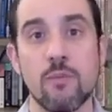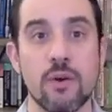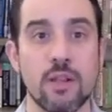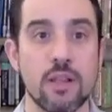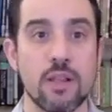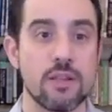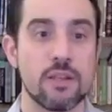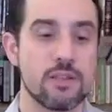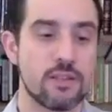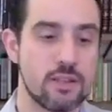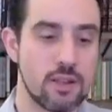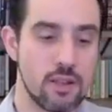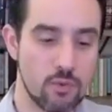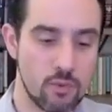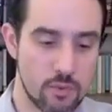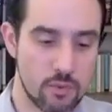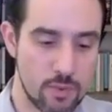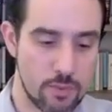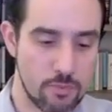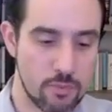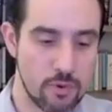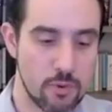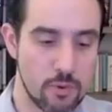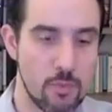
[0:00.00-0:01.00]
but it still would
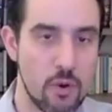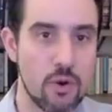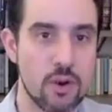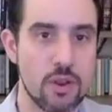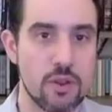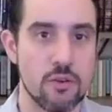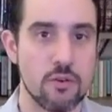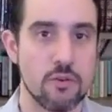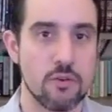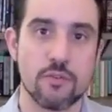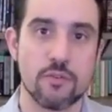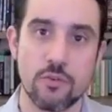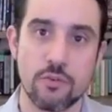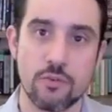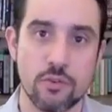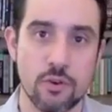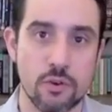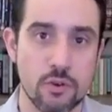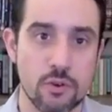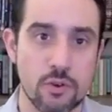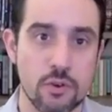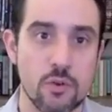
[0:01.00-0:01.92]
be promoting your future.